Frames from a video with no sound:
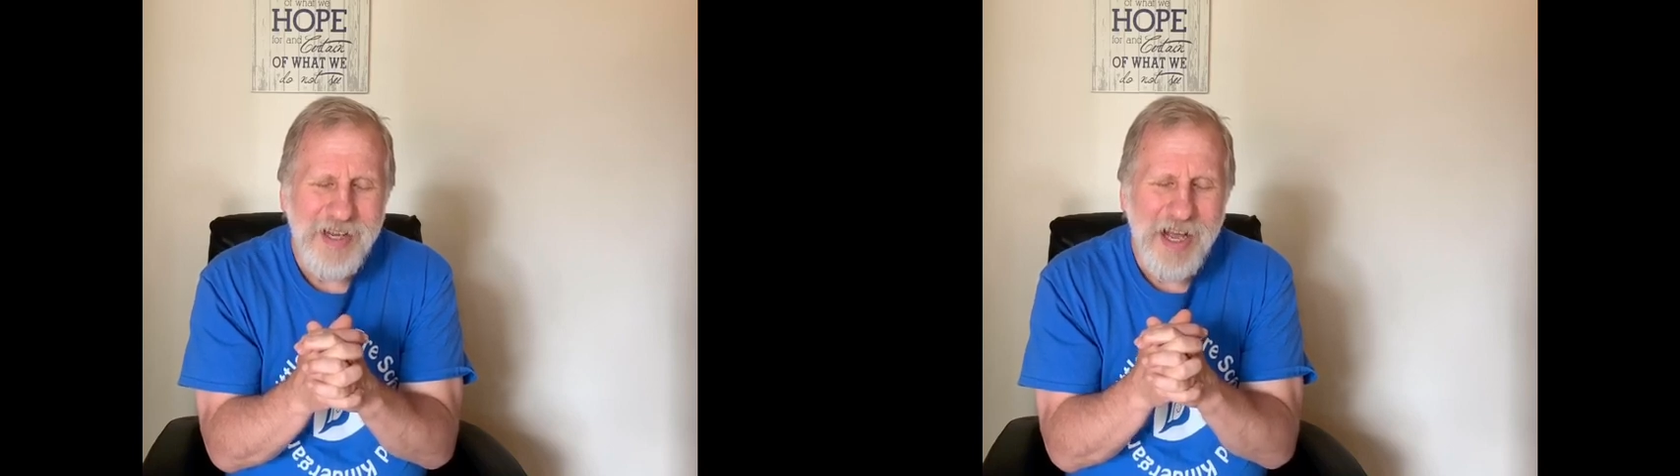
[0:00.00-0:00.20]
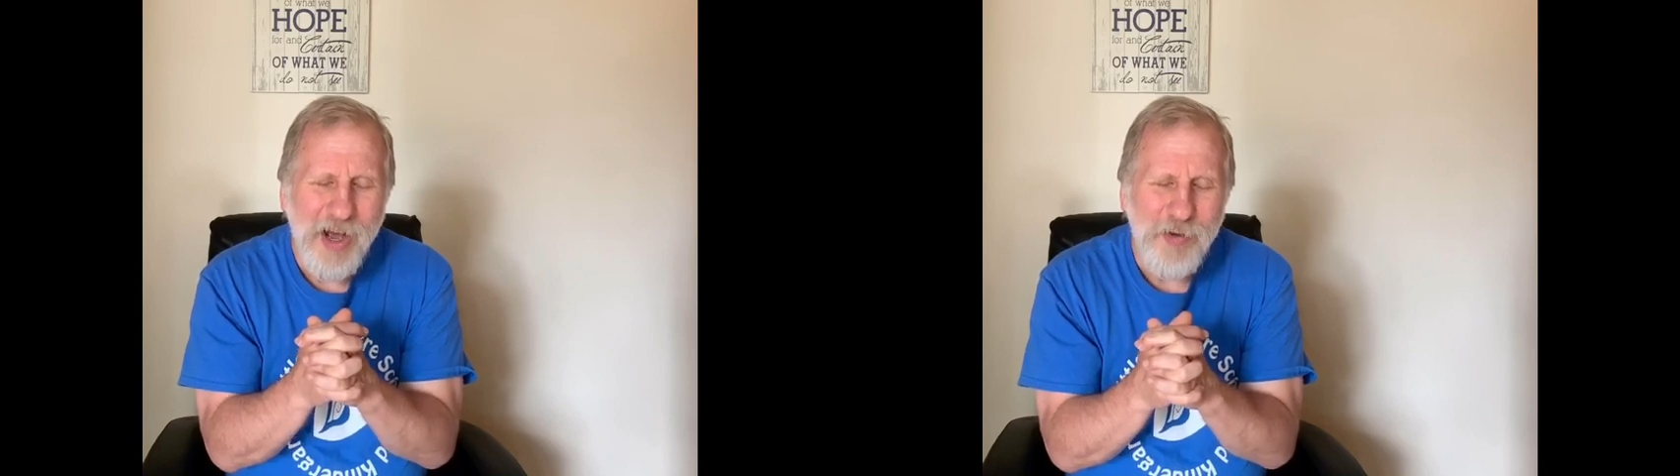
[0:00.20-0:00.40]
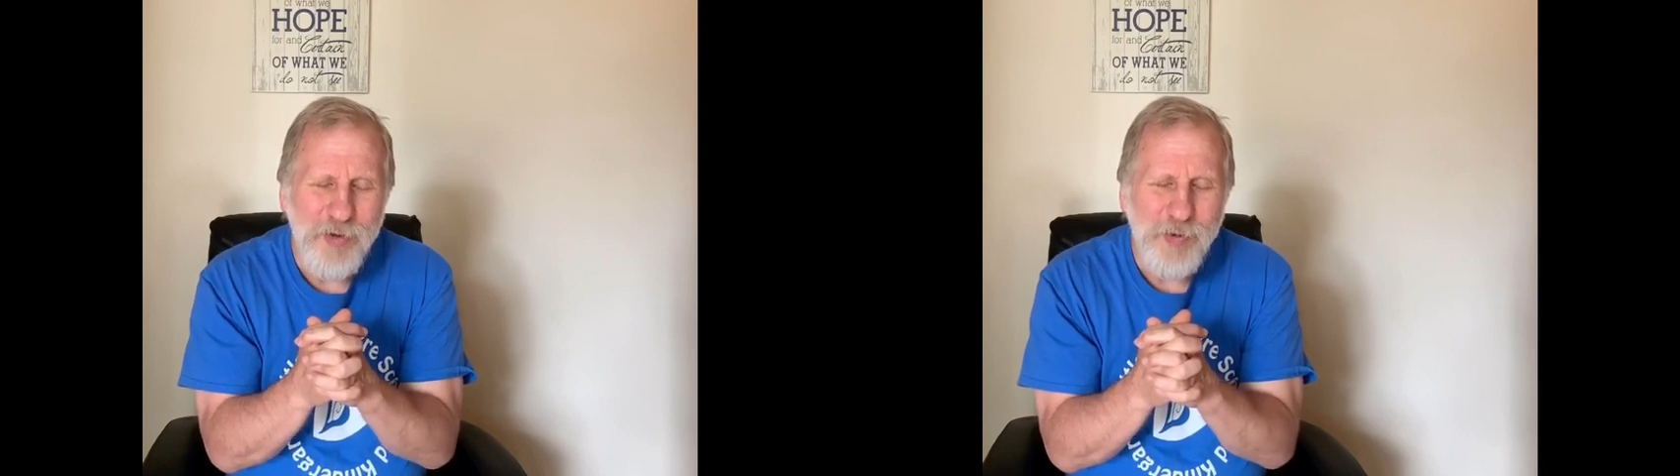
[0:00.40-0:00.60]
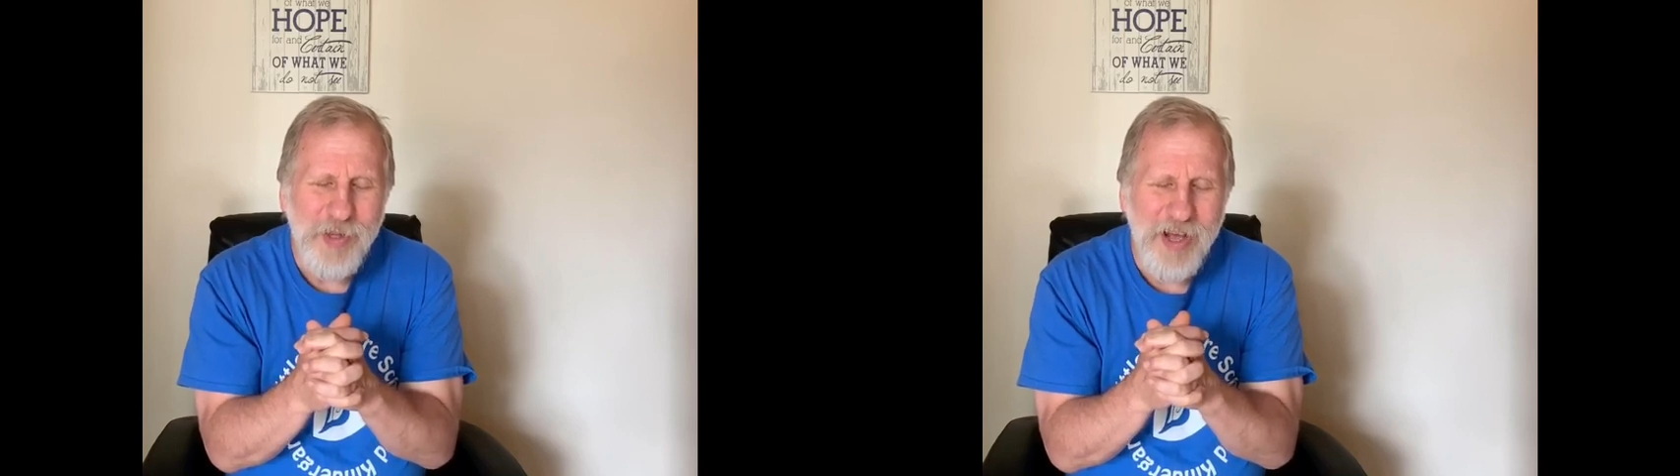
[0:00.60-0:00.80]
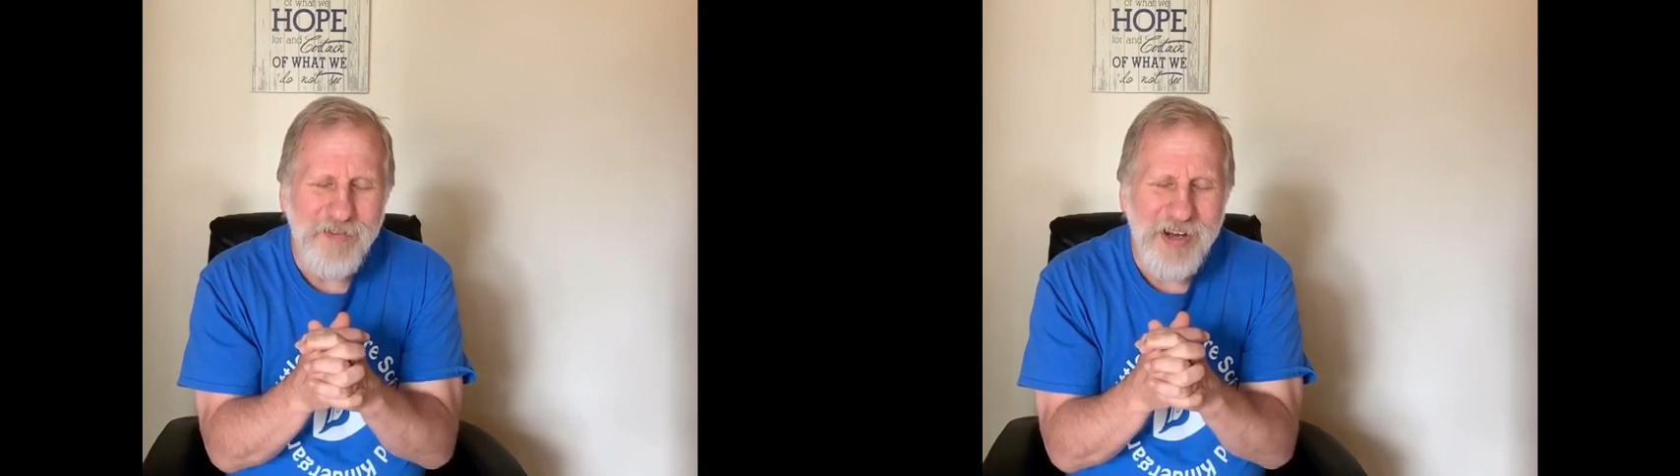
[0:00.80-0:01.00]
How you
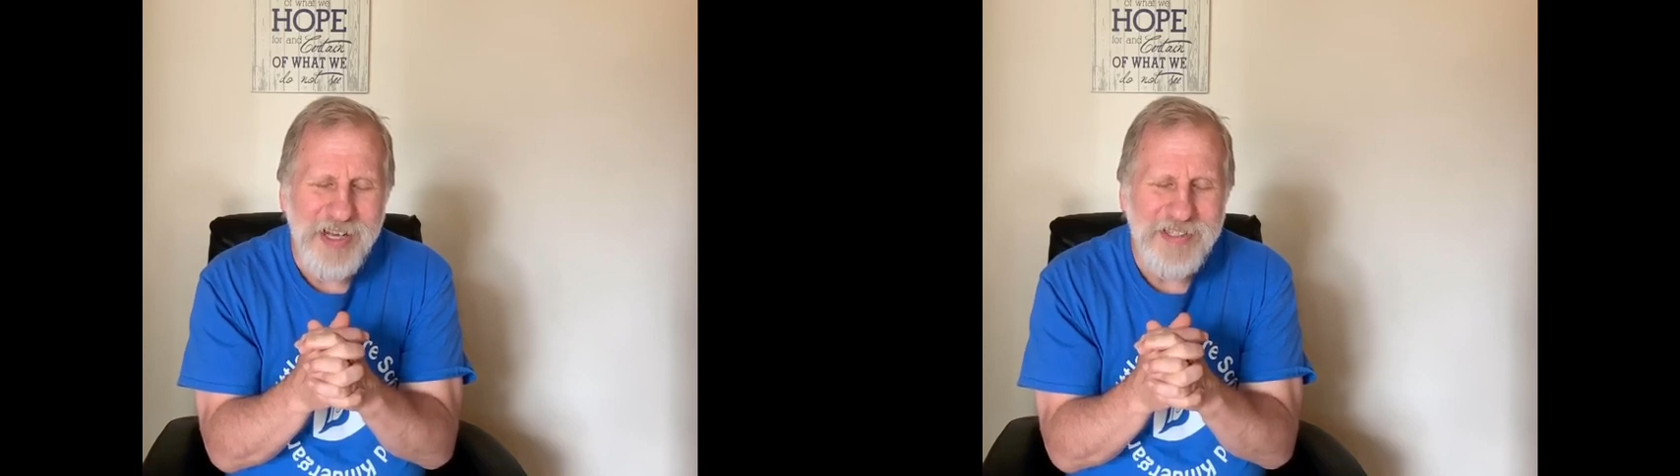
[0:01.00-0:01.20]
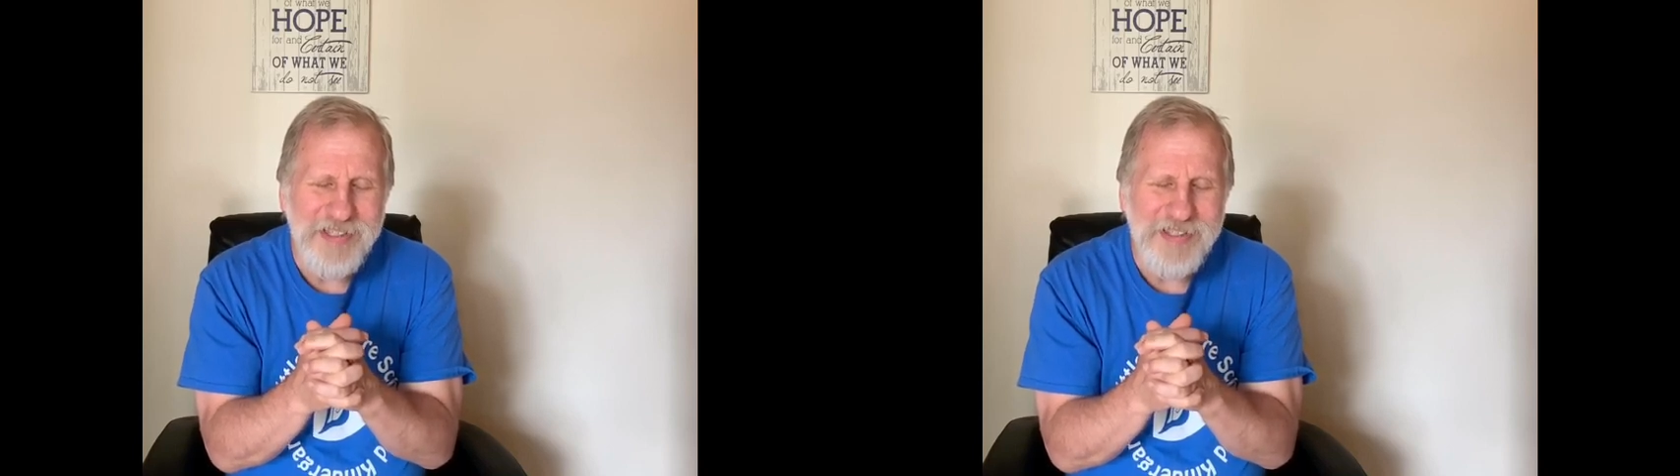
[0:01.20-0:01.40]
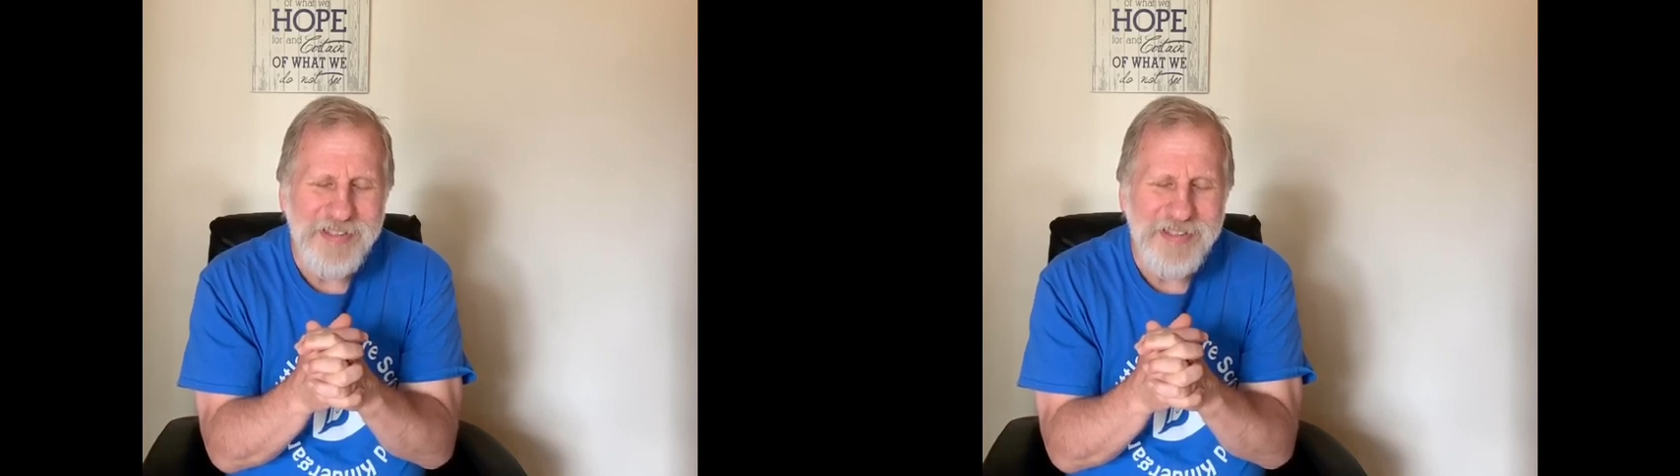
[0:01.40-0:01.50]
love us.